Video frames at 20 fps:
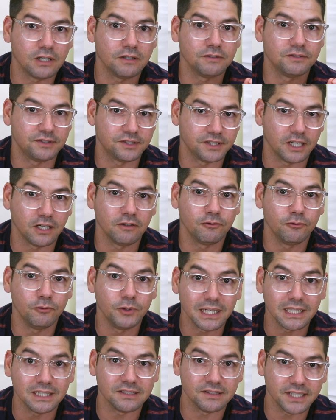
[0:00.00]
of
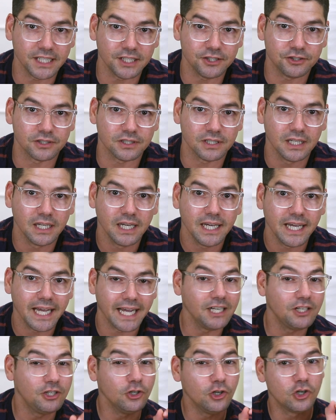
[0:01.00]
self-realization
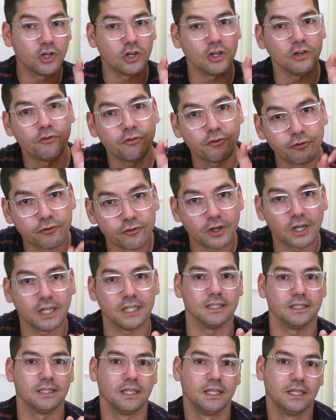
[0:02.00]
and to
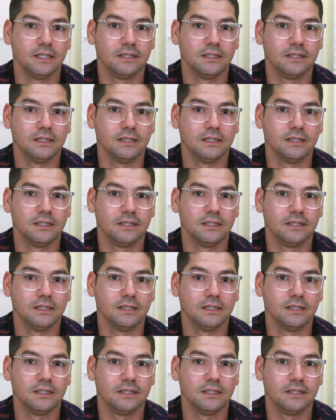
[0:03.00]
confront